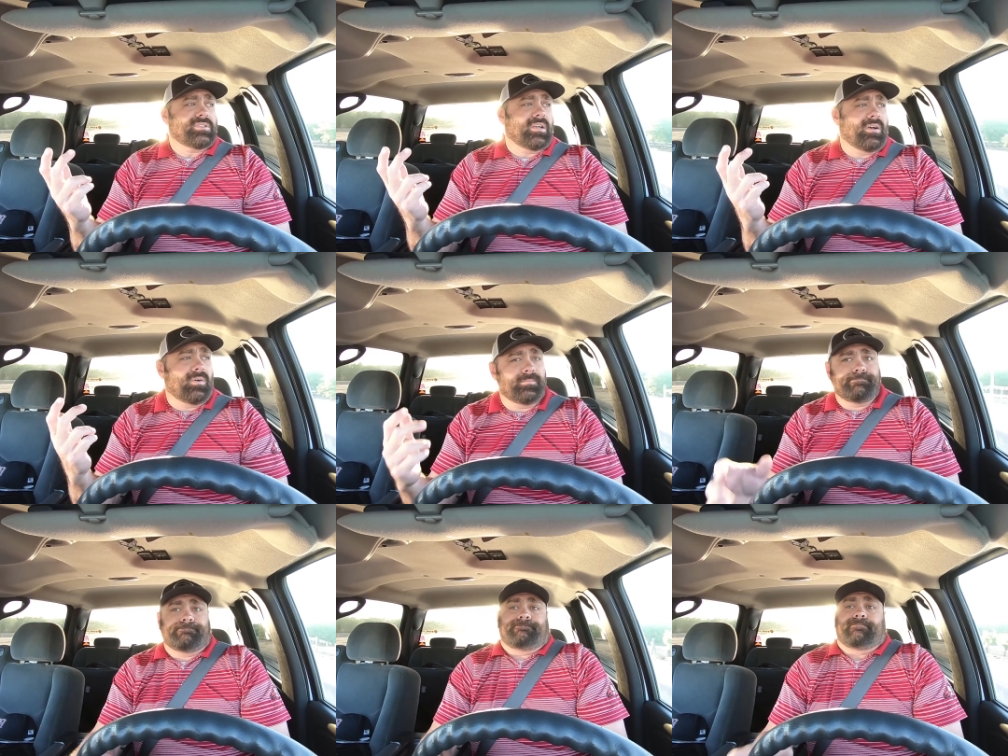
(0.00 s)
So,
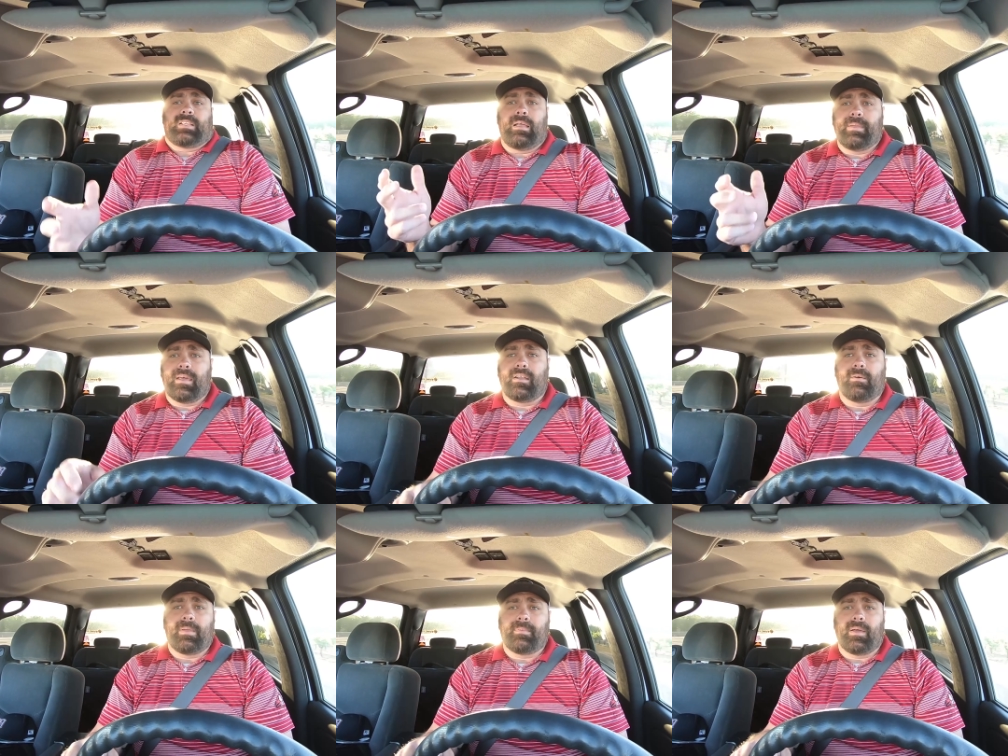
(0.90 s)
I mean, I don't
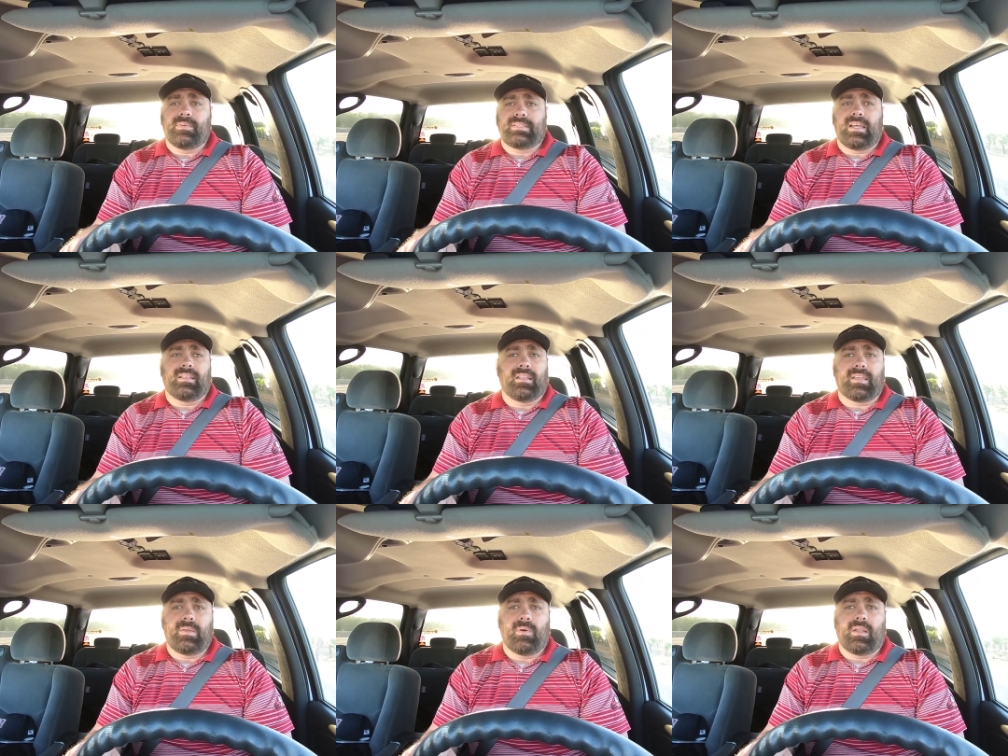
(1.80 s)
know, maybe I was the
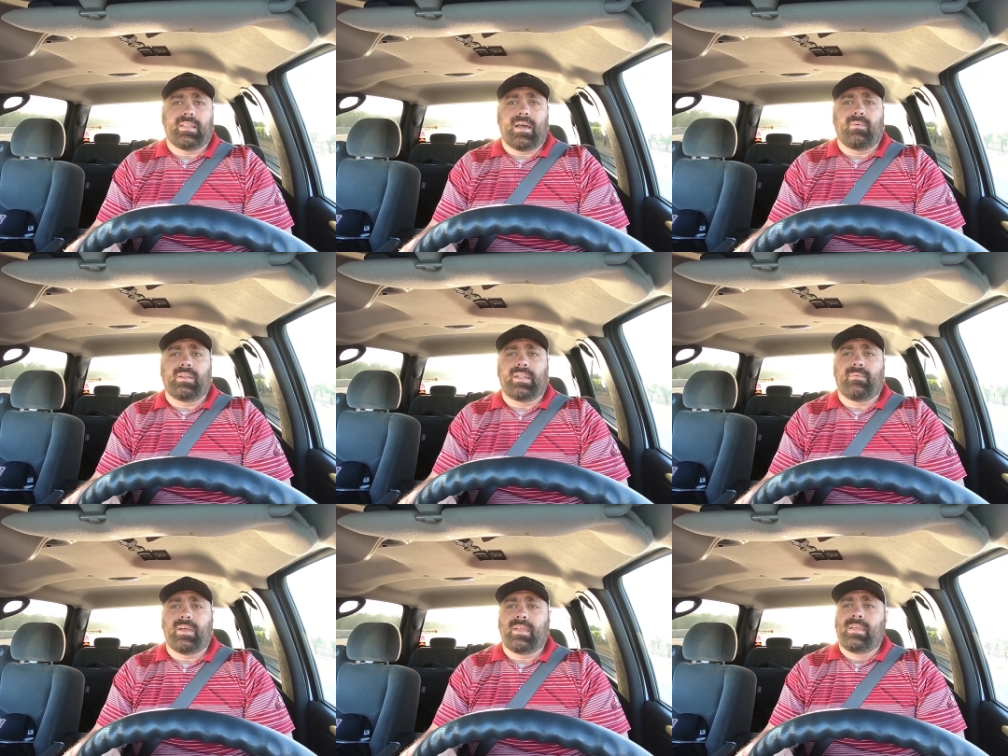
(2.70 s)
unlucky one on that one.
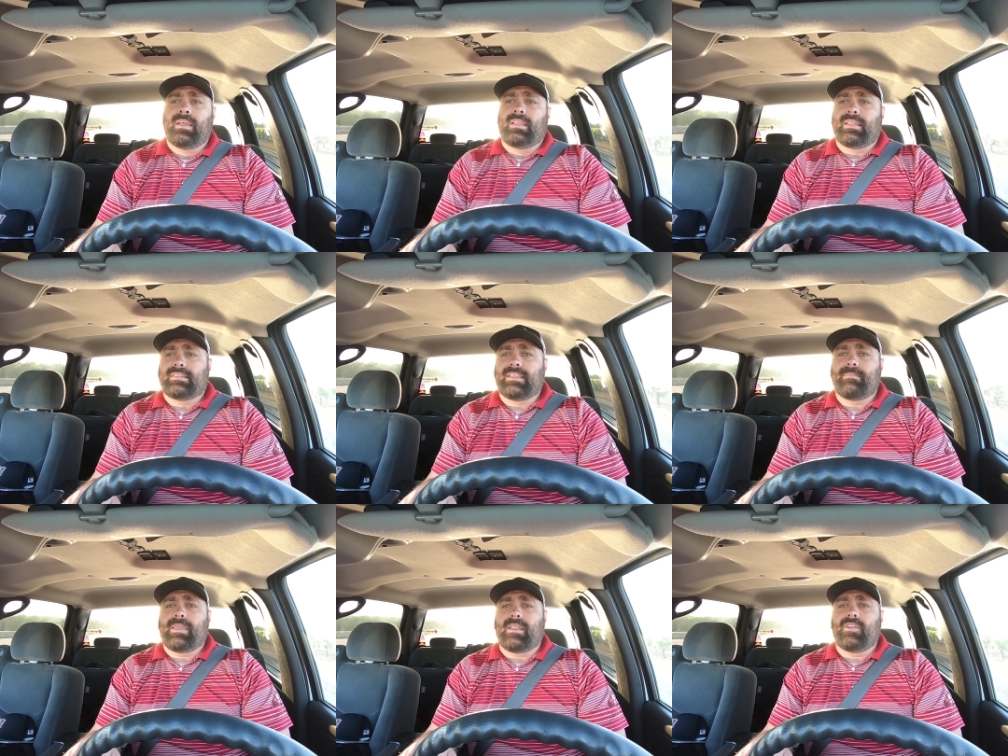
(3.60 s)
Anyway, they sent
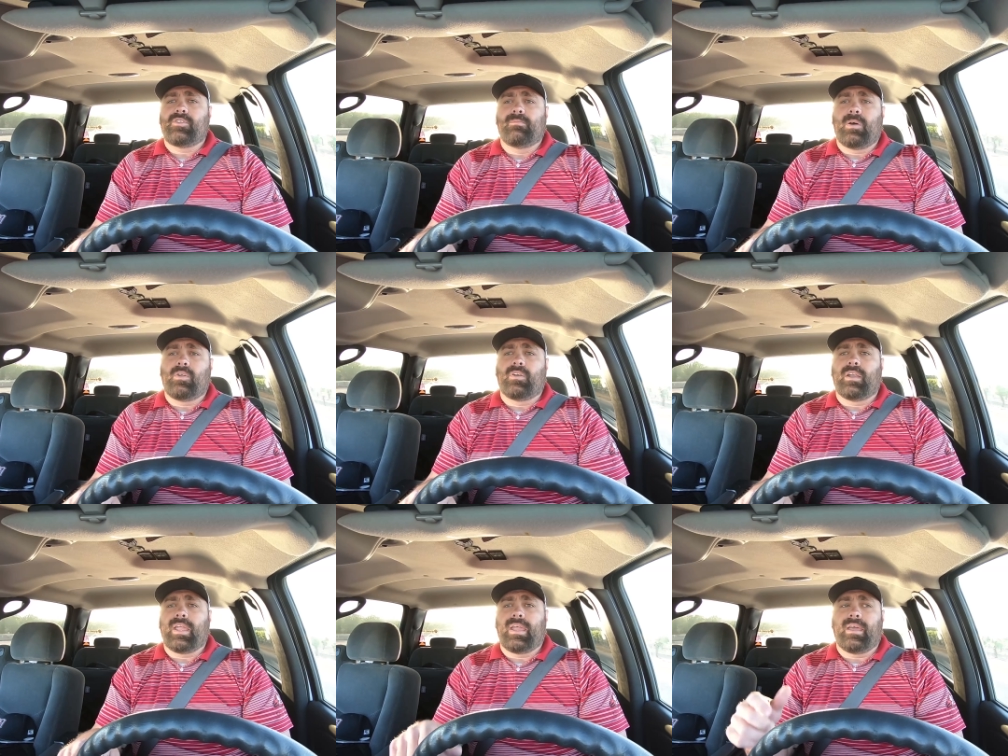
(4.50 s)
me out a new motor,
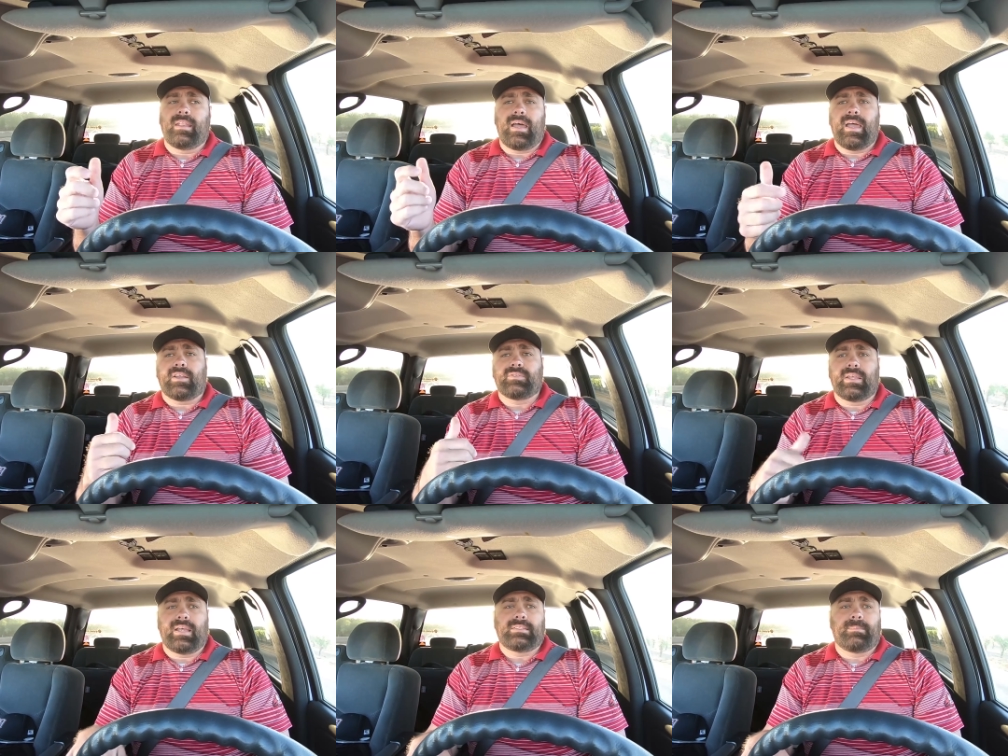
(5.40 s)
and I actually
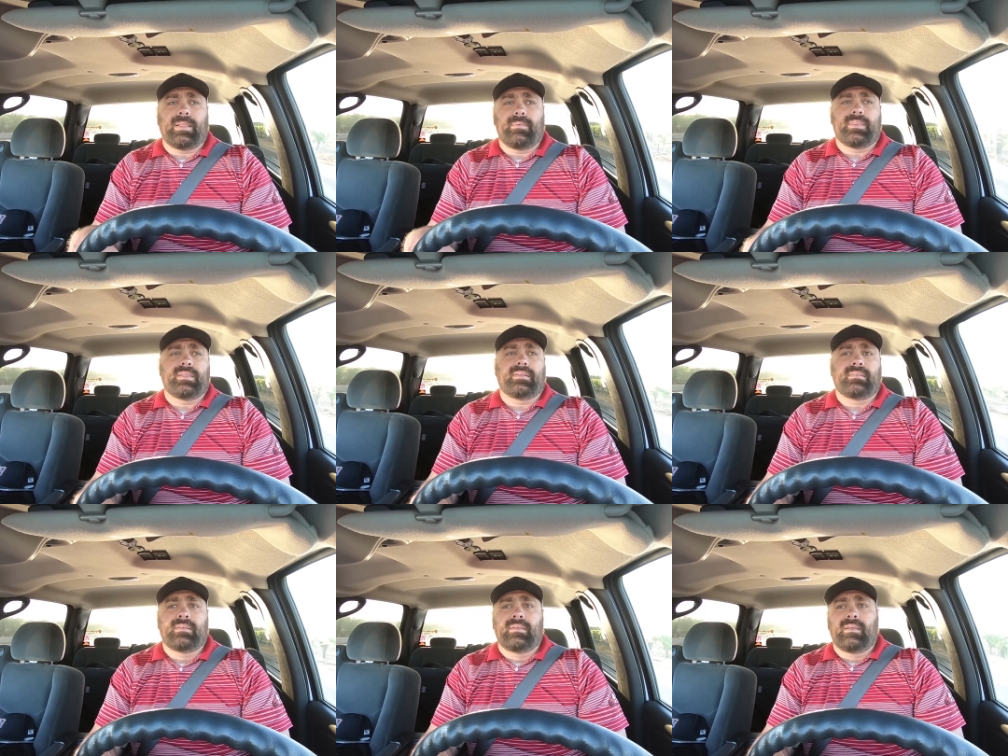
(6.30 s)
got to play with it
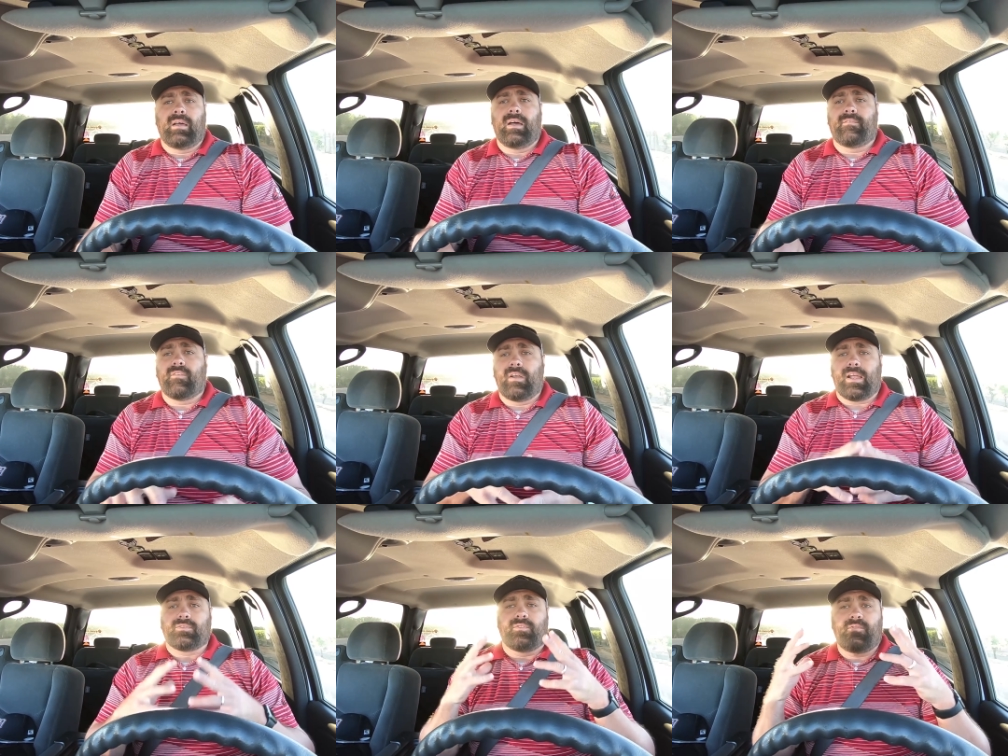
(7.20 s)
for an
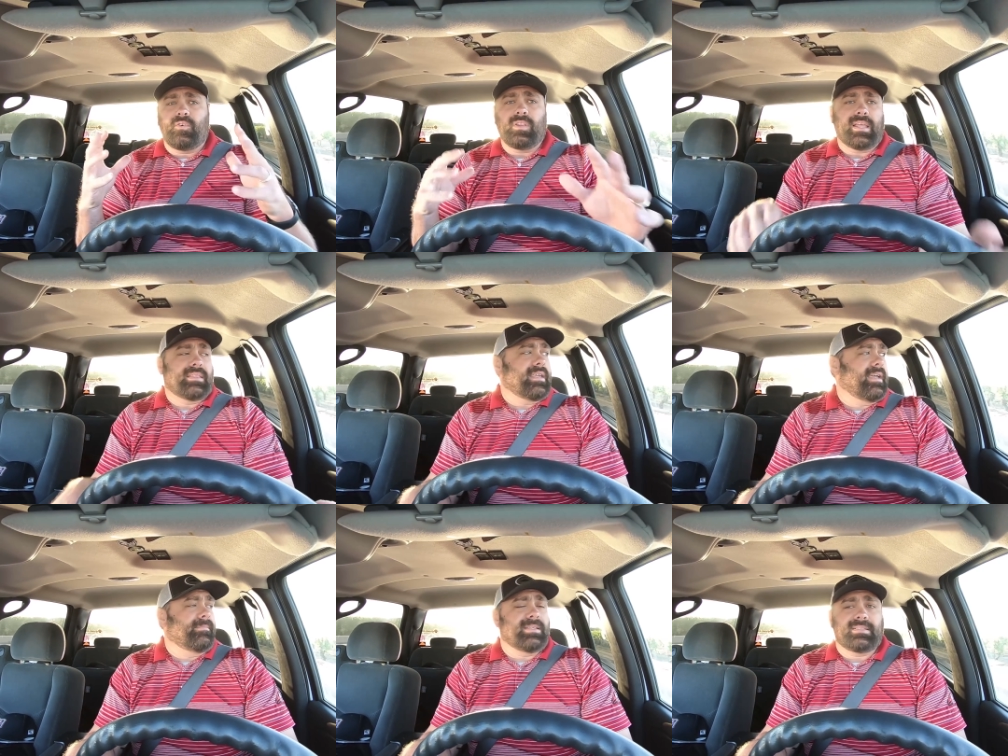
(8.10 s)
actual full-length
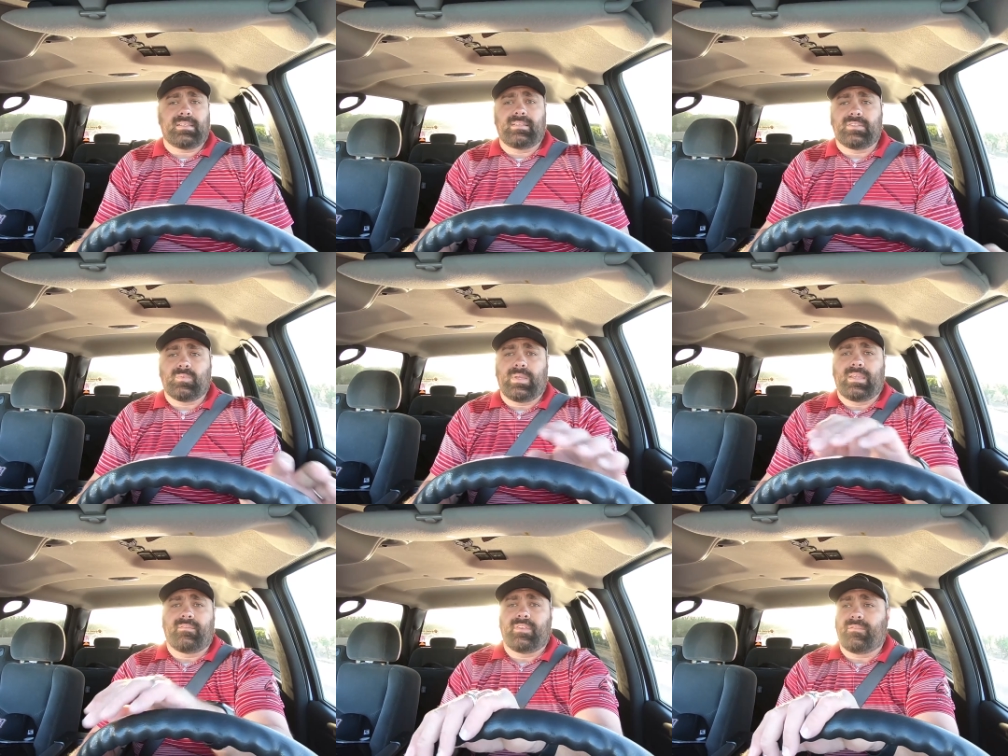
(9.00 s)
game this
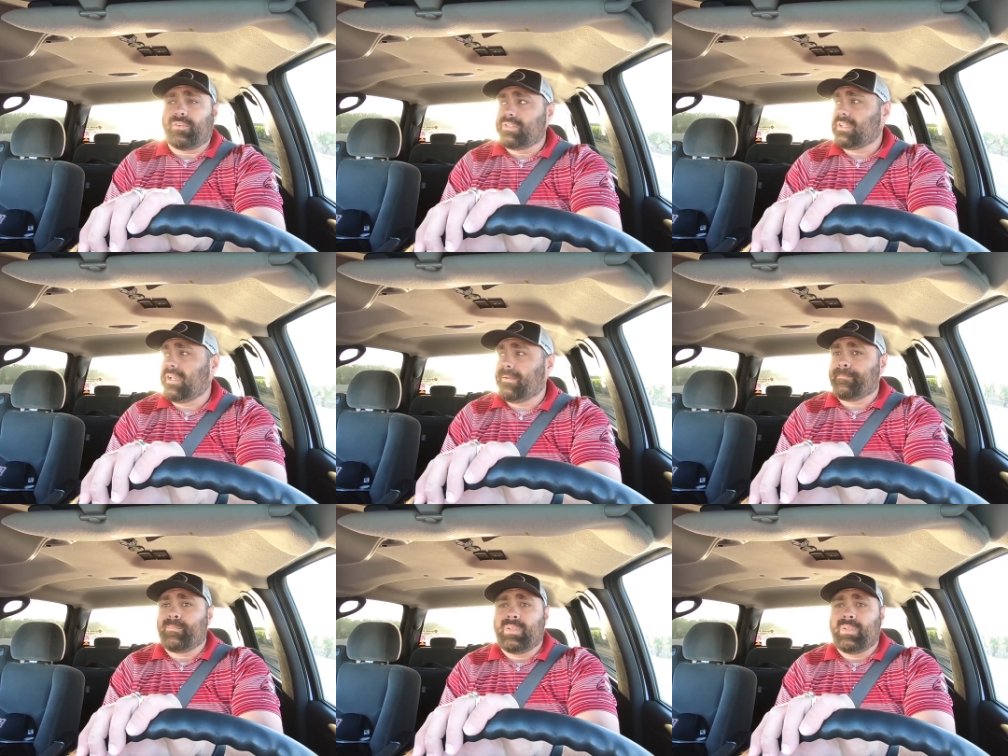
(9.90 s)
weekend for the first time.